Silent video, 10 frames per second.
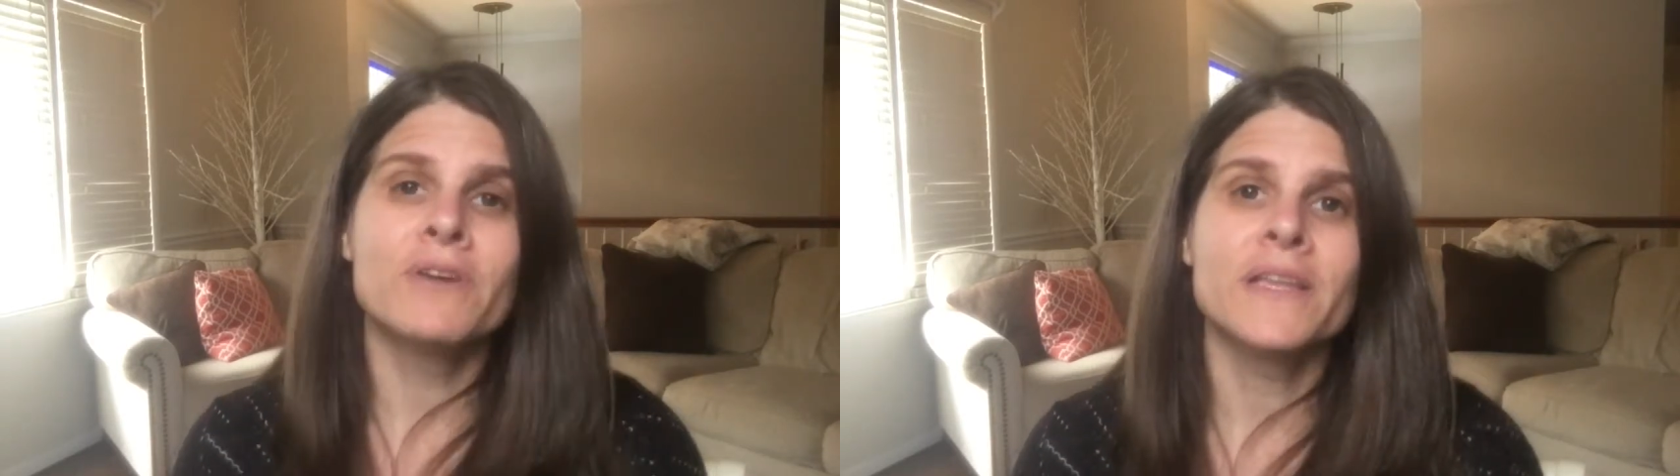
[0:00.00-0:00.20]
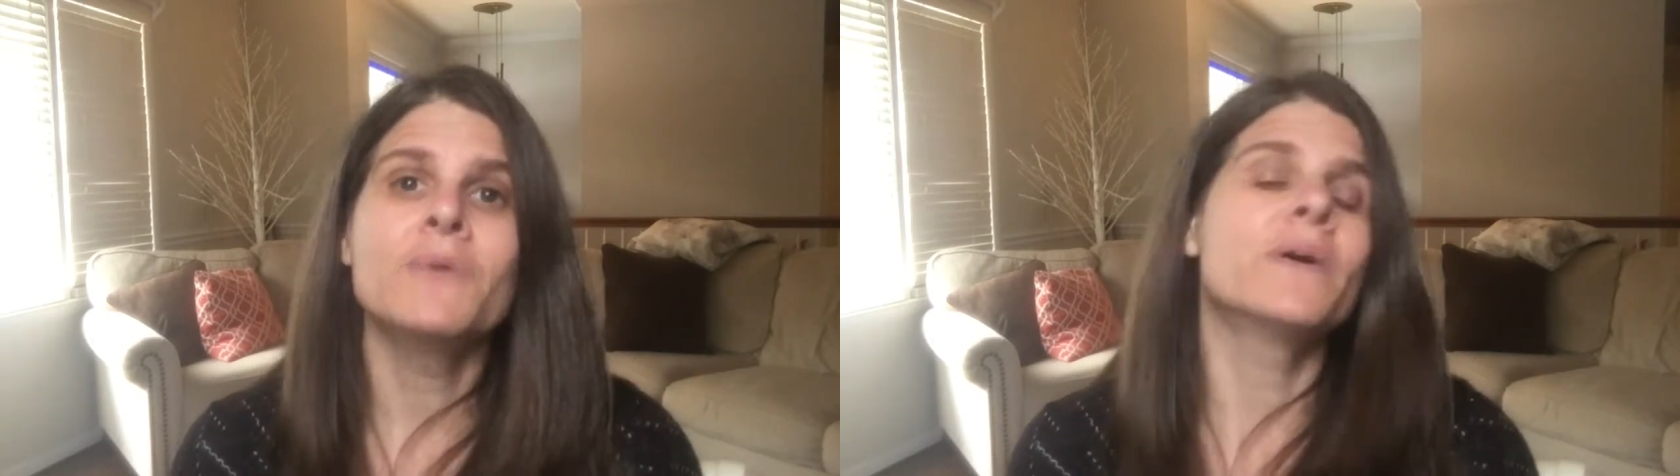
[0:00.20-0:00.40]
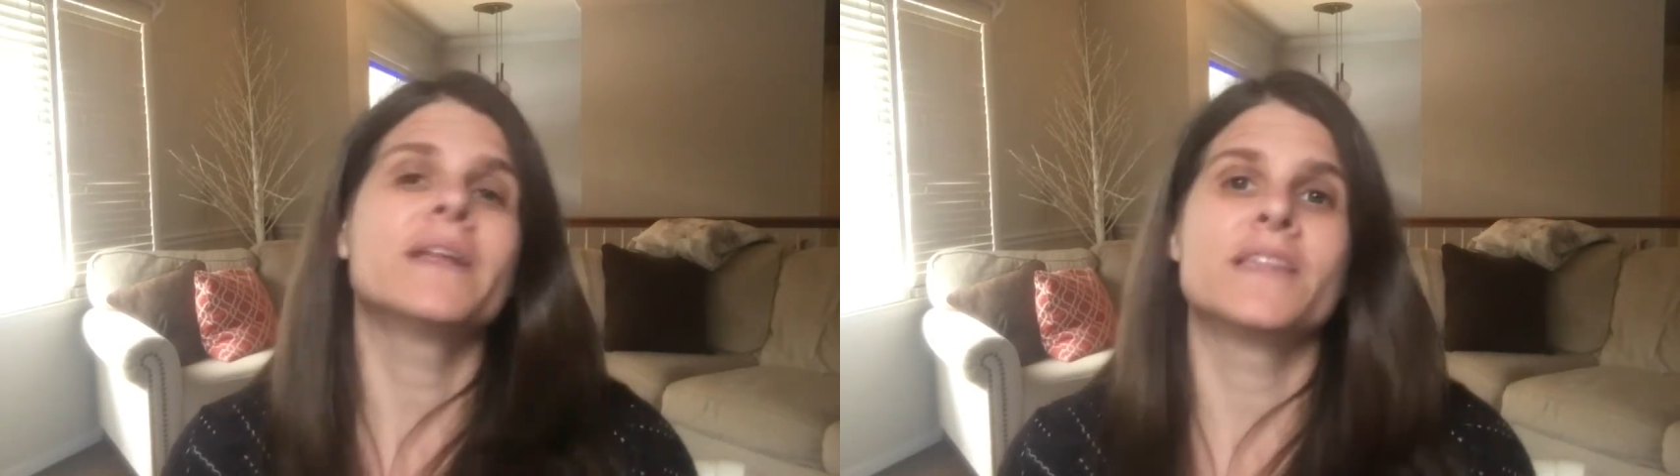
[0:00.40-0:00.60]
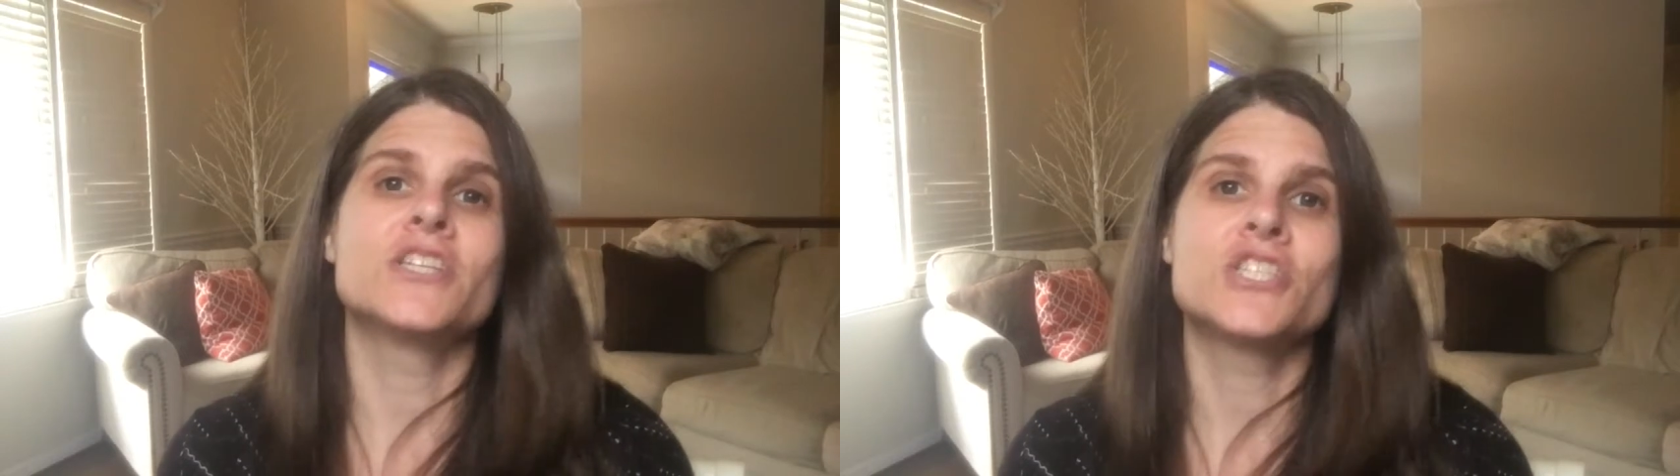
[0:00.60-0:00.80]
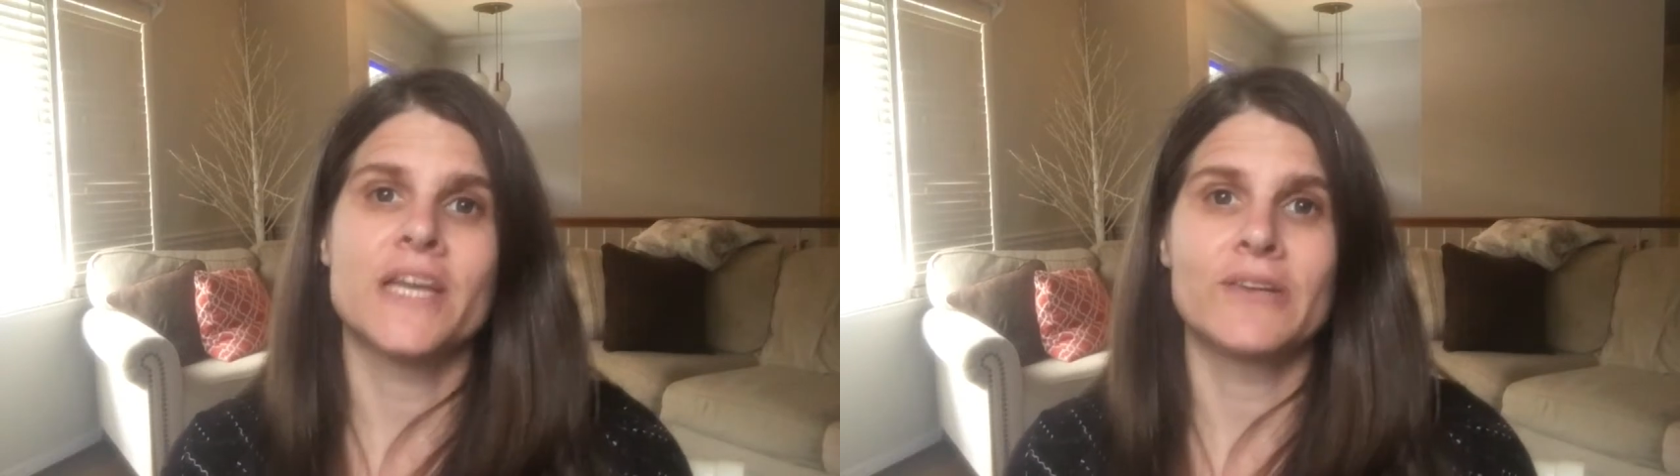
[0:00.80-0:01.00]
really wanted
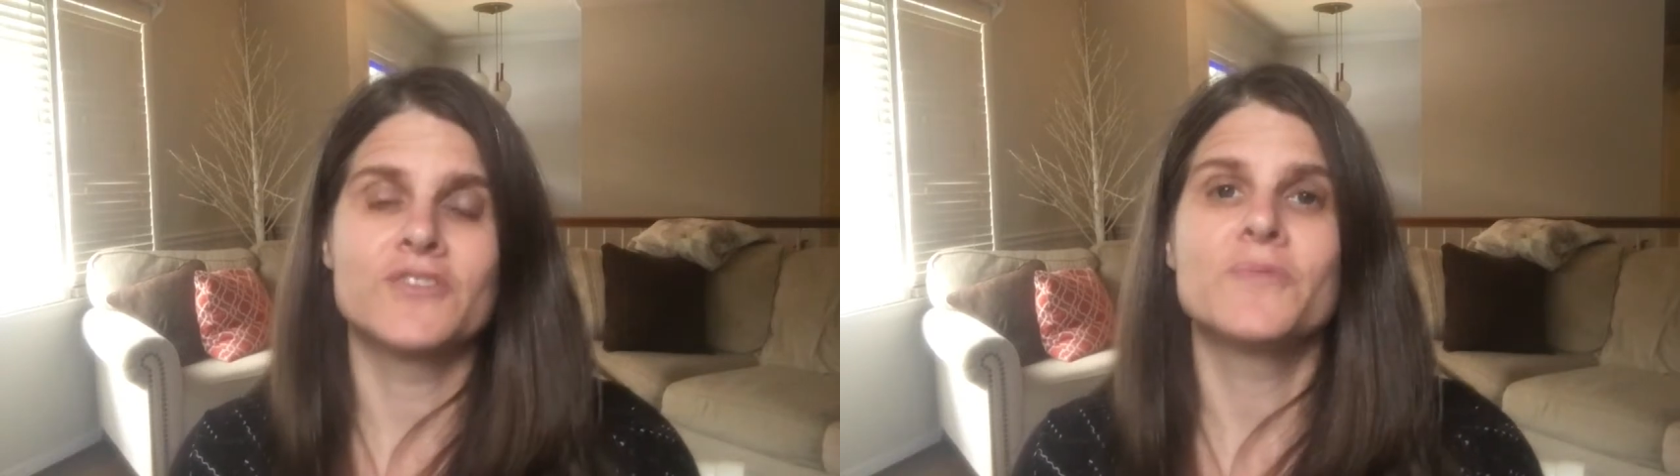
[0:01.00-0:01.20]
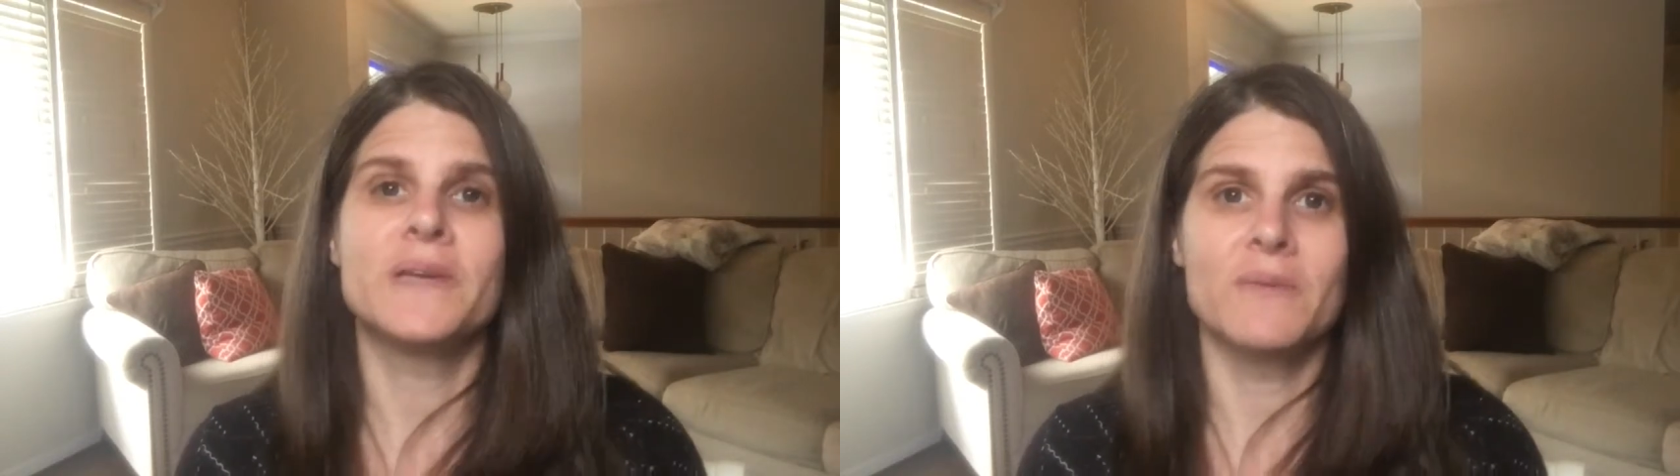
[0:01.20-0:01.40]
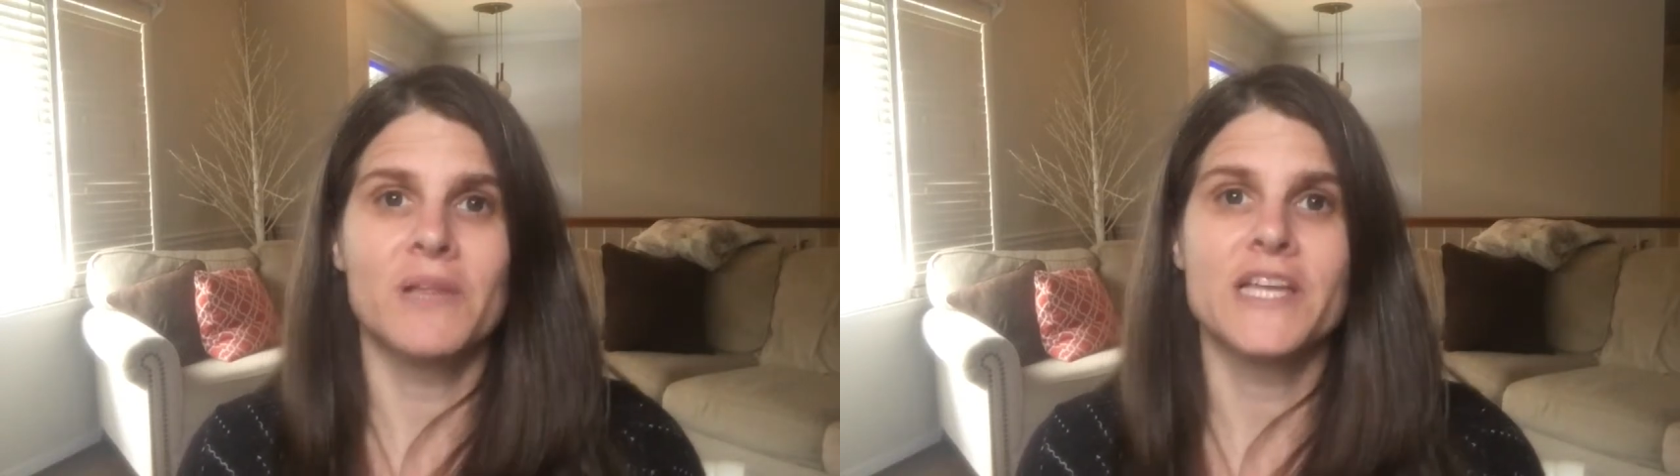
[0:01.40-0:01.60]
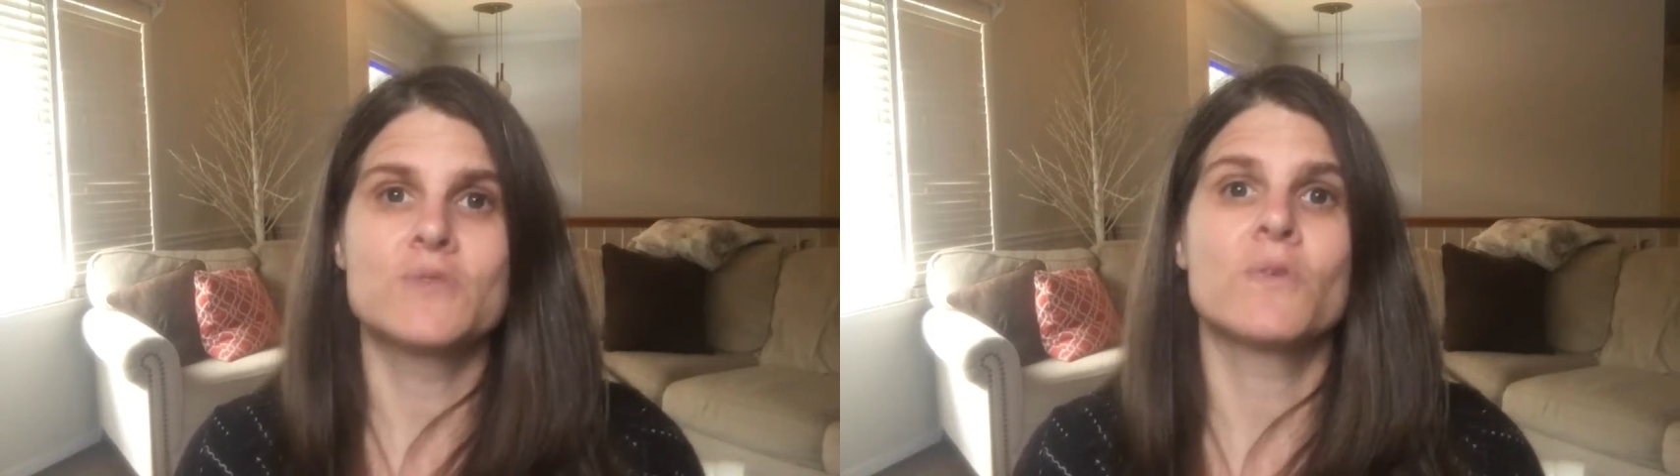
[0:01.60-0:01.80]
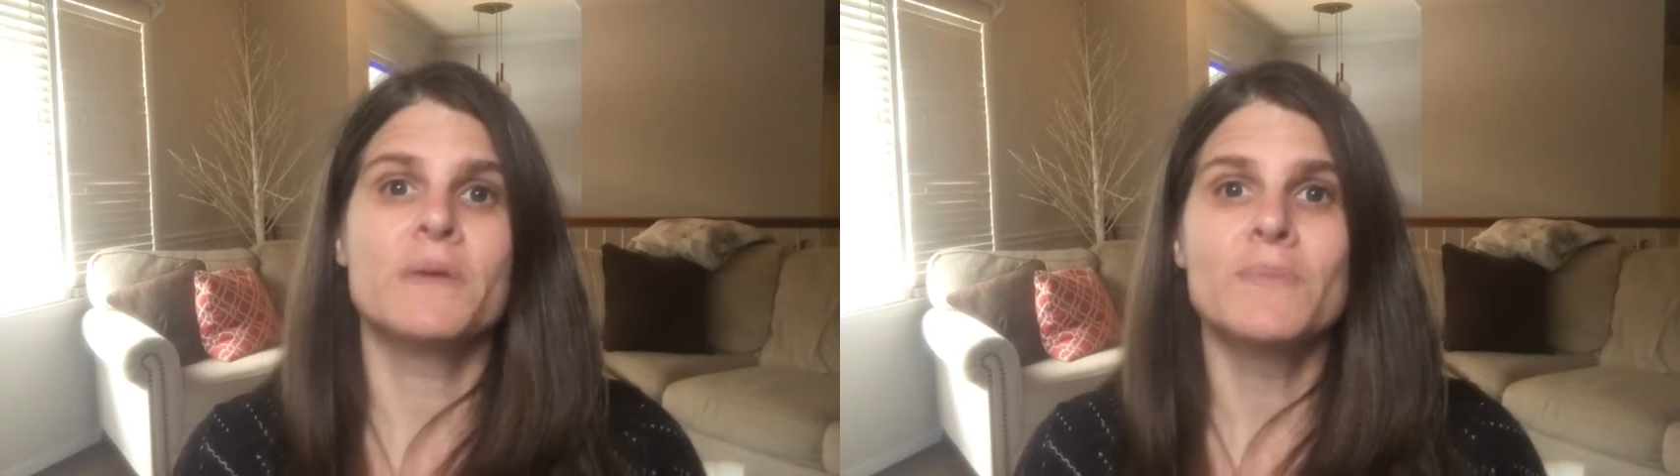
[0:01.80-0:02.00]
this channel to be a
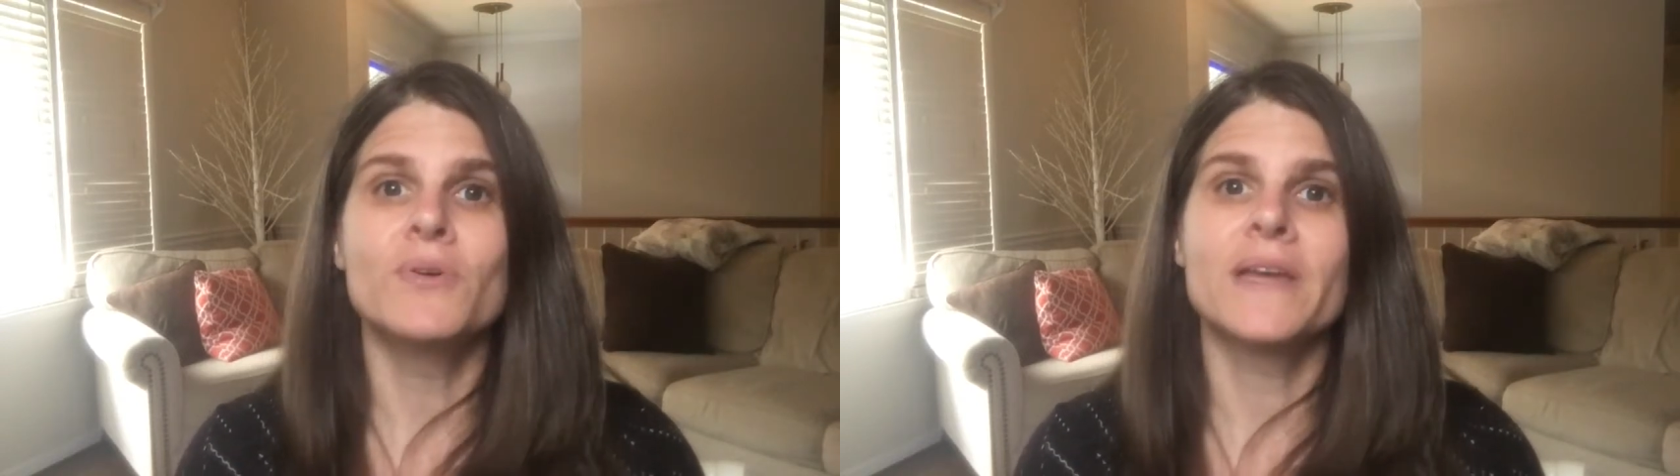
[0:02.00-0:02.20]
place where people